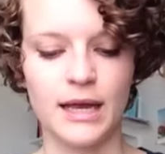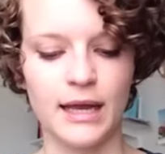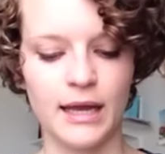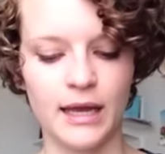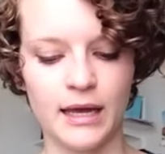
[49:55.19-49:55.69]

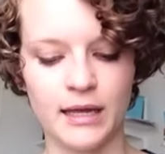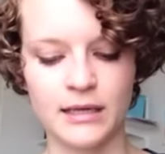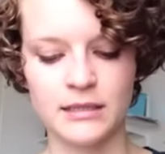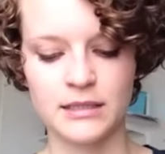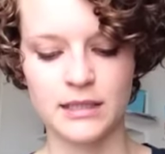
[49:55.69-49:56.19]

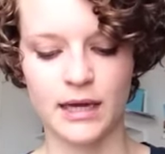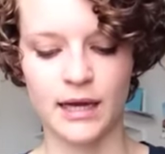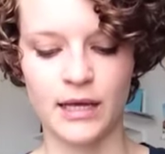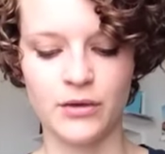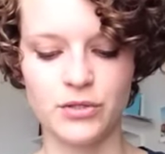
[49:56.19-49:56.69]
And
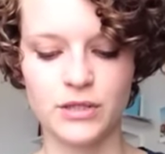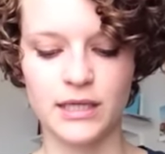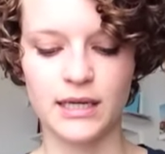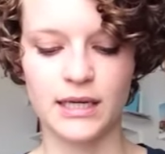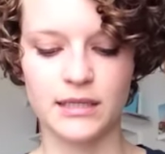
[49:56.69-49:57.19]
I usually
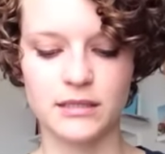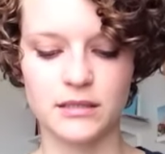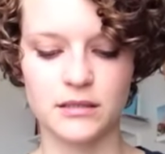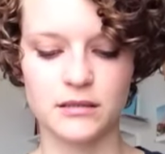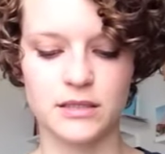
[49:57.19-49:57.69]

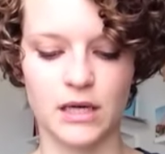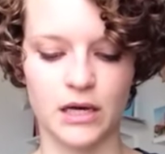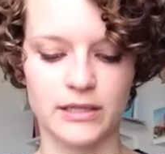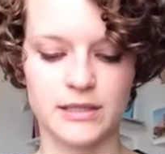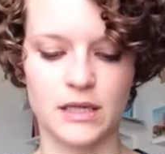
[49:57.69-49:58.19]
knit
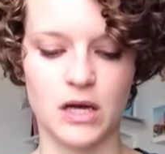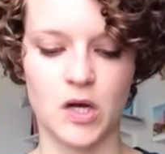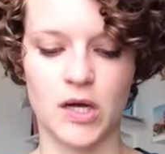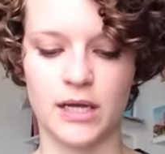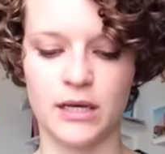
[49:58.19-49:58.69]
socks
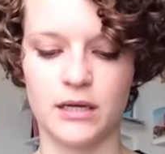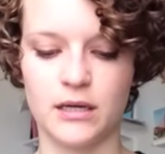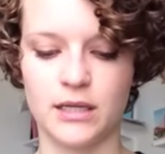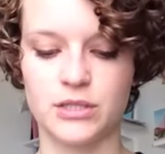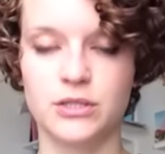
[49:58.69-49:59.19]
on
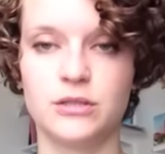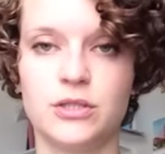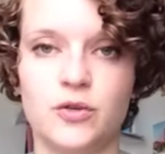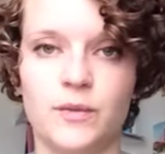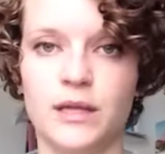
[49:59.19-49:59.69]
a
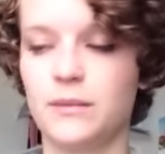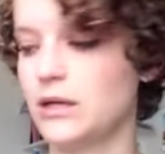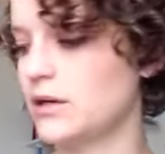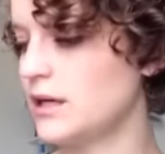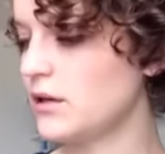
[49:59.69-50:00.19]
2
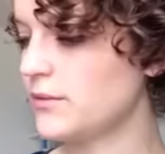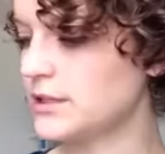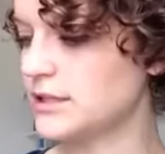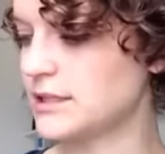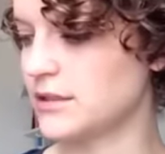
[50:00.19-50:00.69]
millimeter needle,
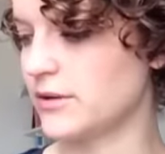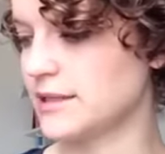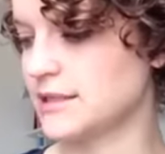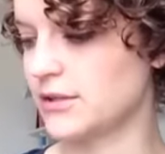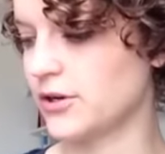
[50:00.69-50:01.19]
which is a
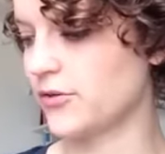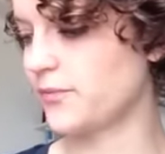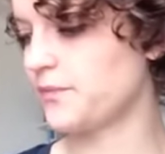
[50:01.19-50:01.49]
US 0,